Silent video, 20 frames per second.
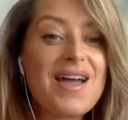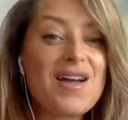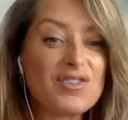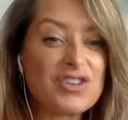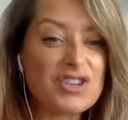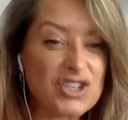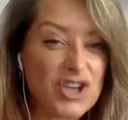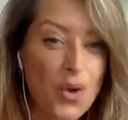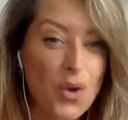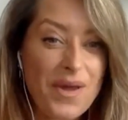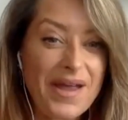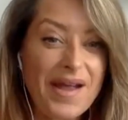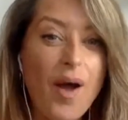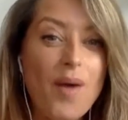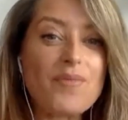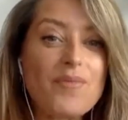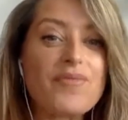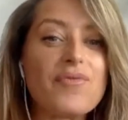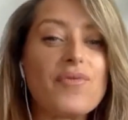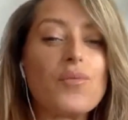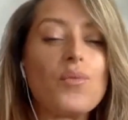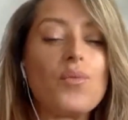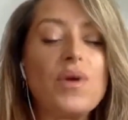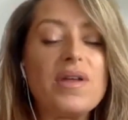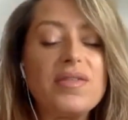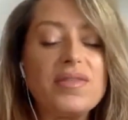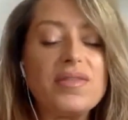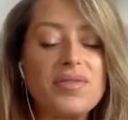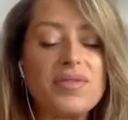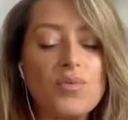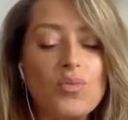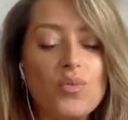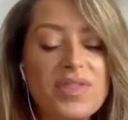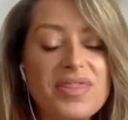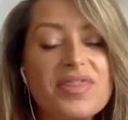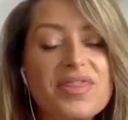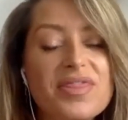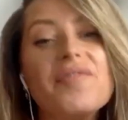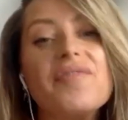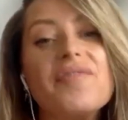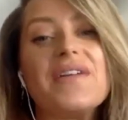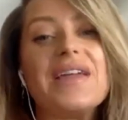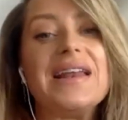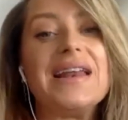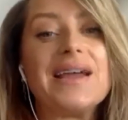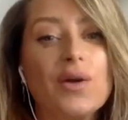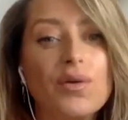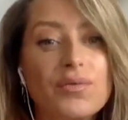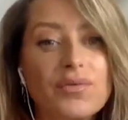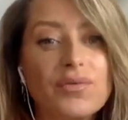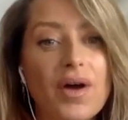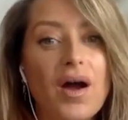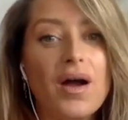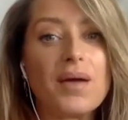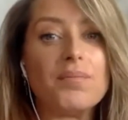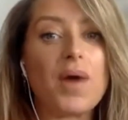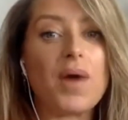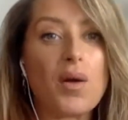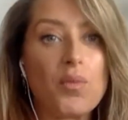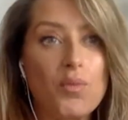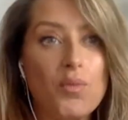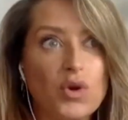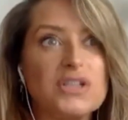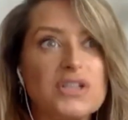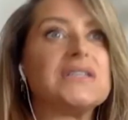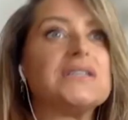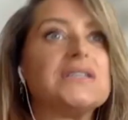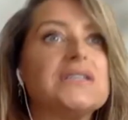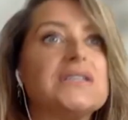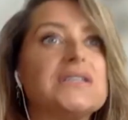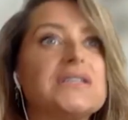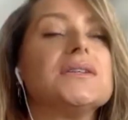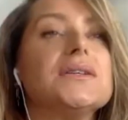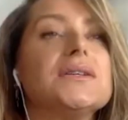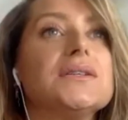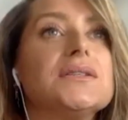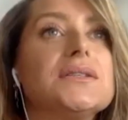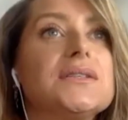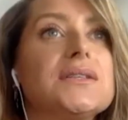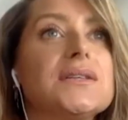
showing up with with the feeling of I'm I'm wanting to